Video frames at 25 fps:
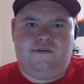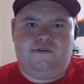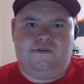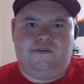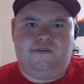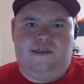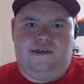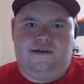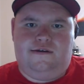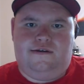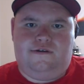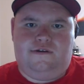
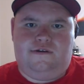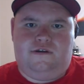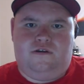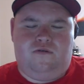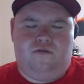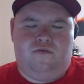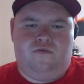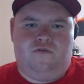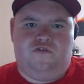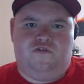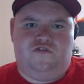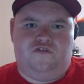that
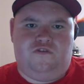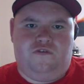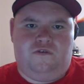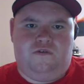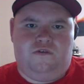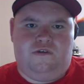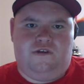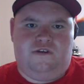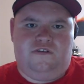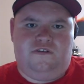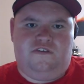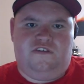coercion
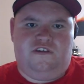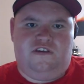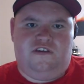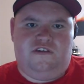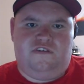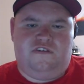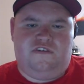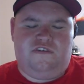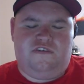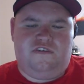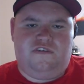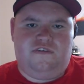exists.